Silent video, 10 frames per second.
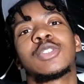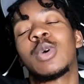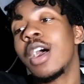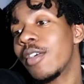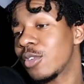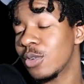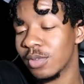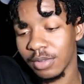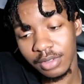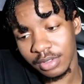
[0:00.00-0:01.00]
Suave,
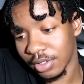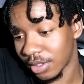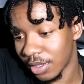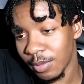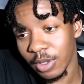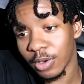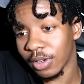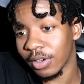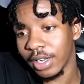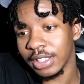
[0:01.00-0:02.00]
you. He be
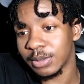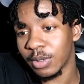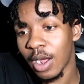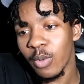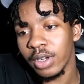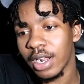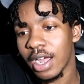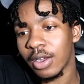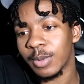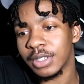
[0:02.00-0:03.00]
going crazy, bro. I wonder
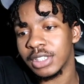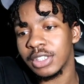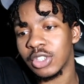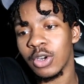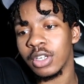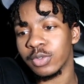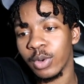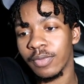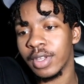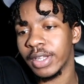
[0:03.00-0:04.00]
how much he charged
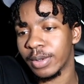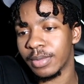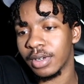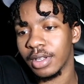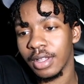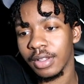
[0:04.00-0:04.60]
for a video, bro.